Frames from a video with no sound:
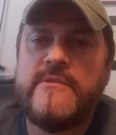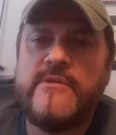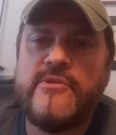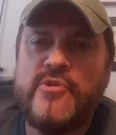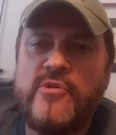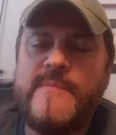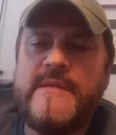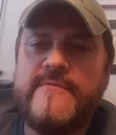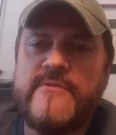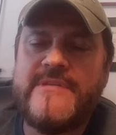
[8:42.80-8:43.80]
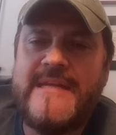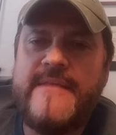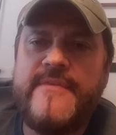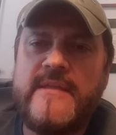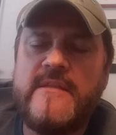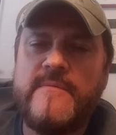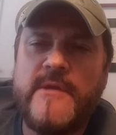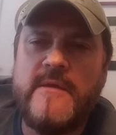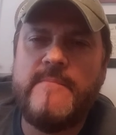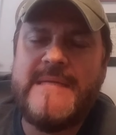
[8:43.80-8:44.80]
to determine if there's anything
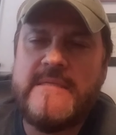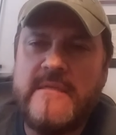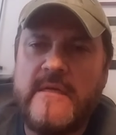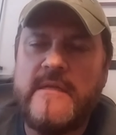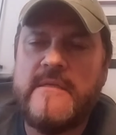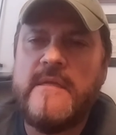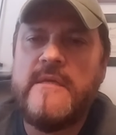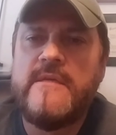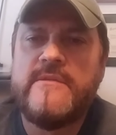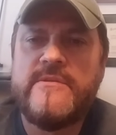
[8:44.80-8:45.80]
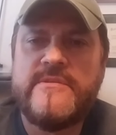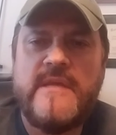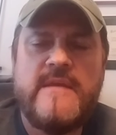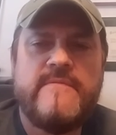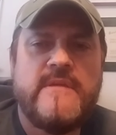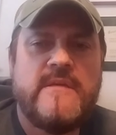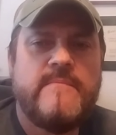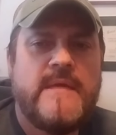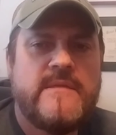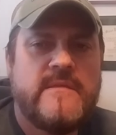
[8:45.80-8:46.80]
that can be done to save the
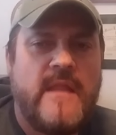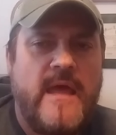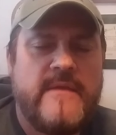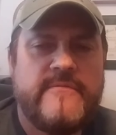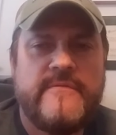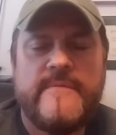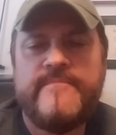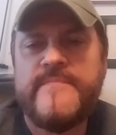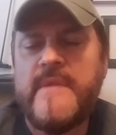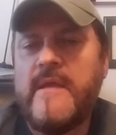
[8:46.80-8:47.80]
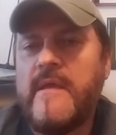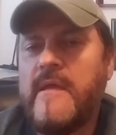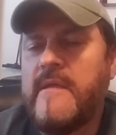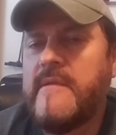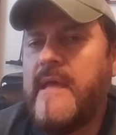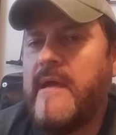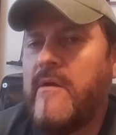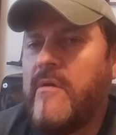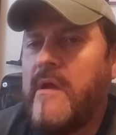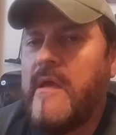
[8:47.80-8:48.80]
inmate's life.
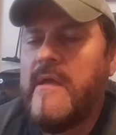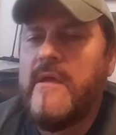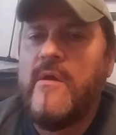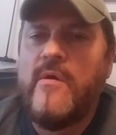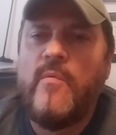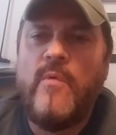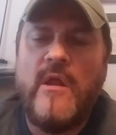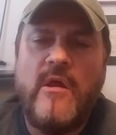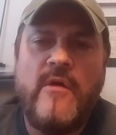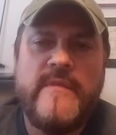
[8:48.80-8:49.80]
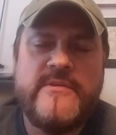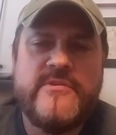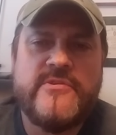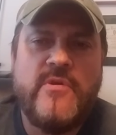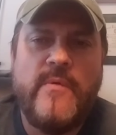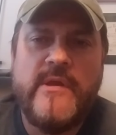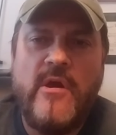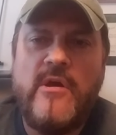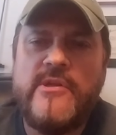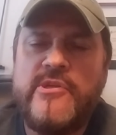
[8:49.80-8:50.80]
Now, while all this is going
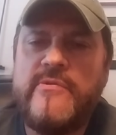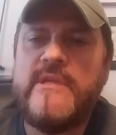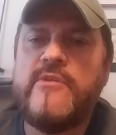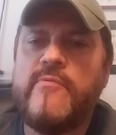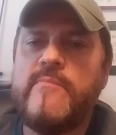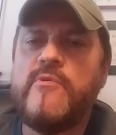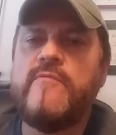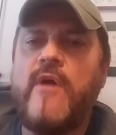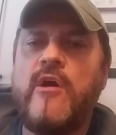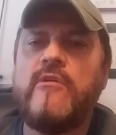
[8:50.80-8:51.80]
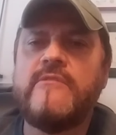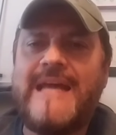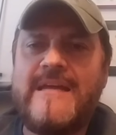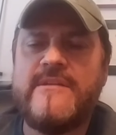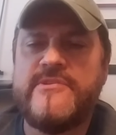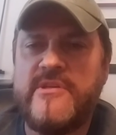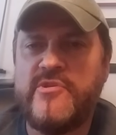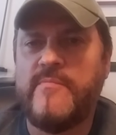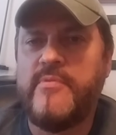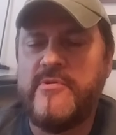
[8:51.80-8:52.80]
on, you need to remove all non
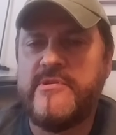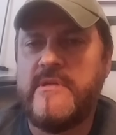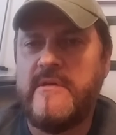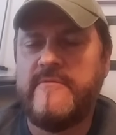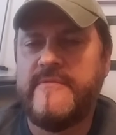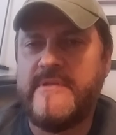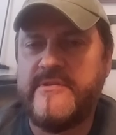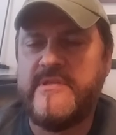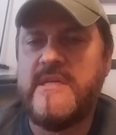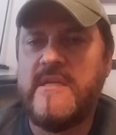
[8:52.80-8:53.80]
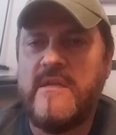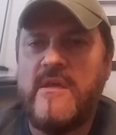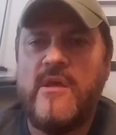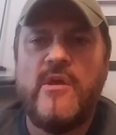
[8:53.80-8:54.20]
essential personnel from the scene